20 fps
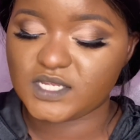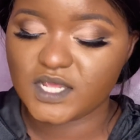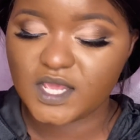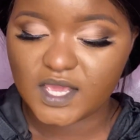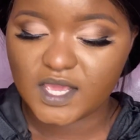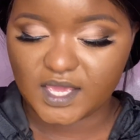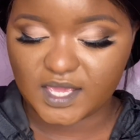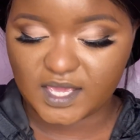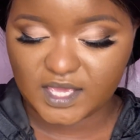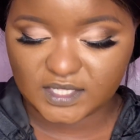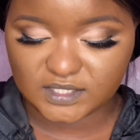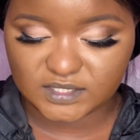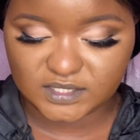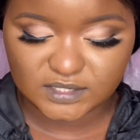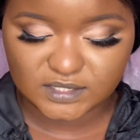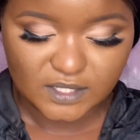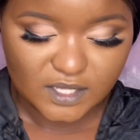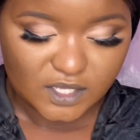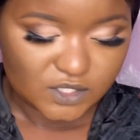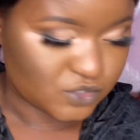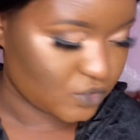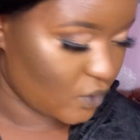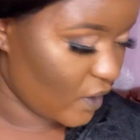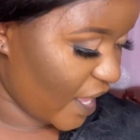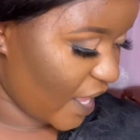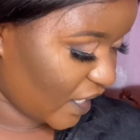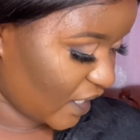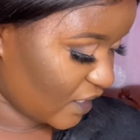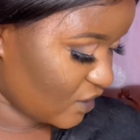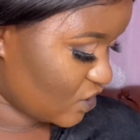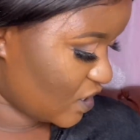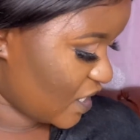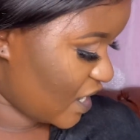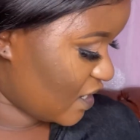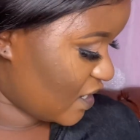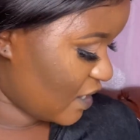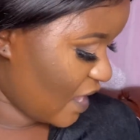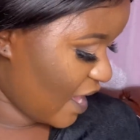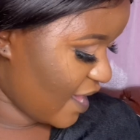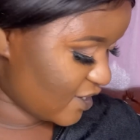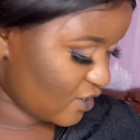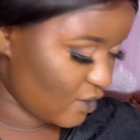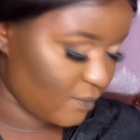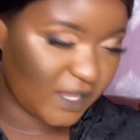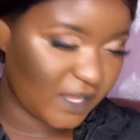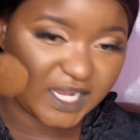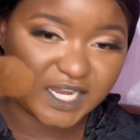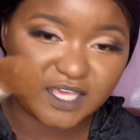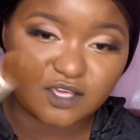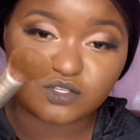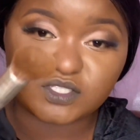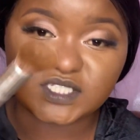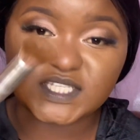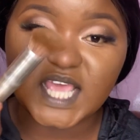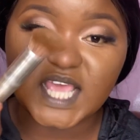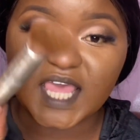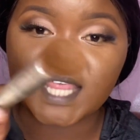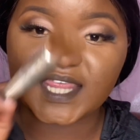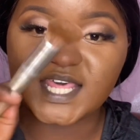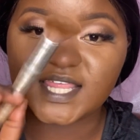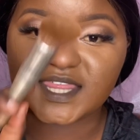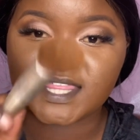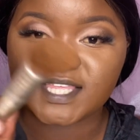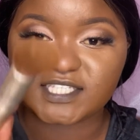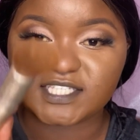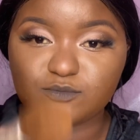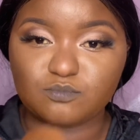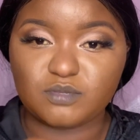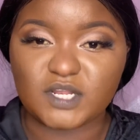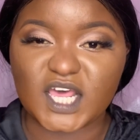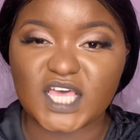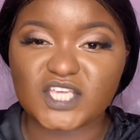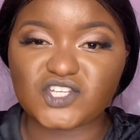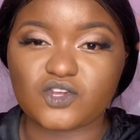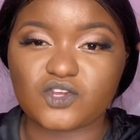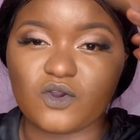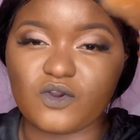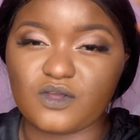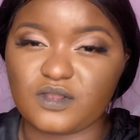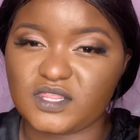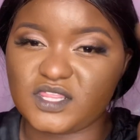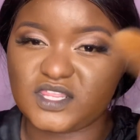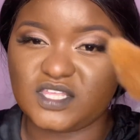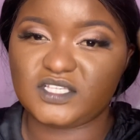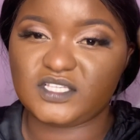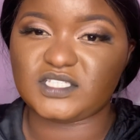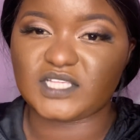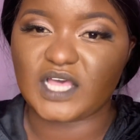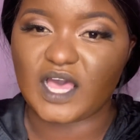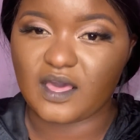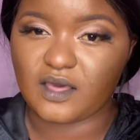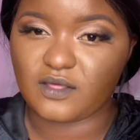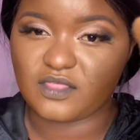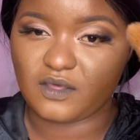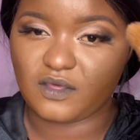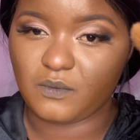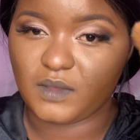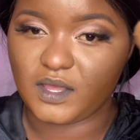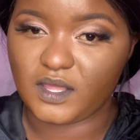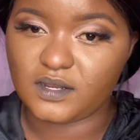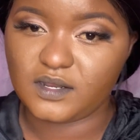Yes, so I normally use either this brush or this other one.